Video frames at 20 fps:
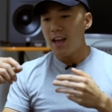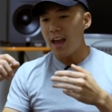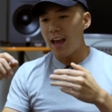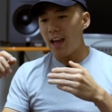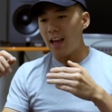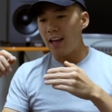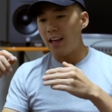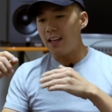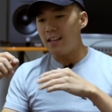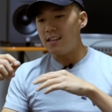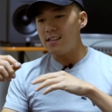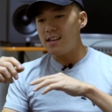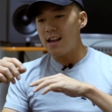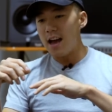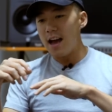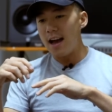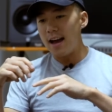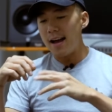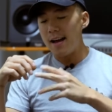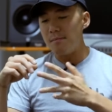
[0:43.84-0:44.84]
and
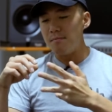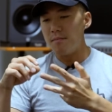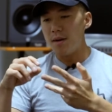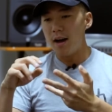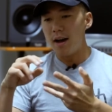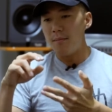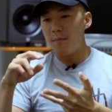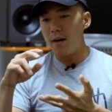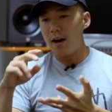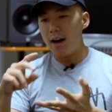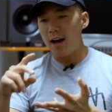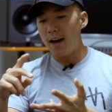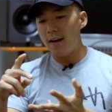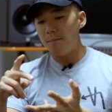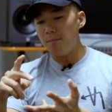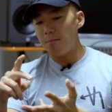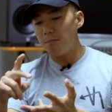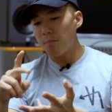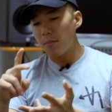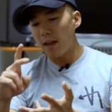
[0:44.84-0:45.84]
um, um,
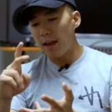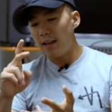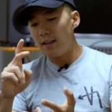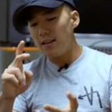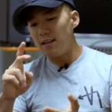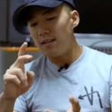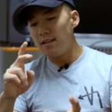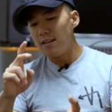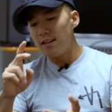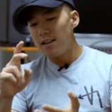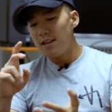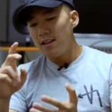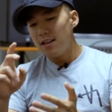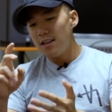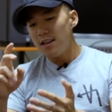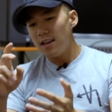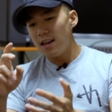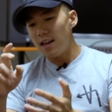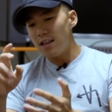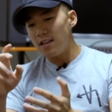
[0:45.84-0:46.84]
um and
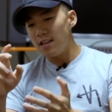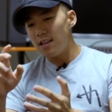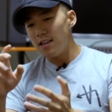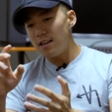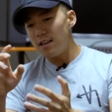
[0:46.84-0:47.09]
uh,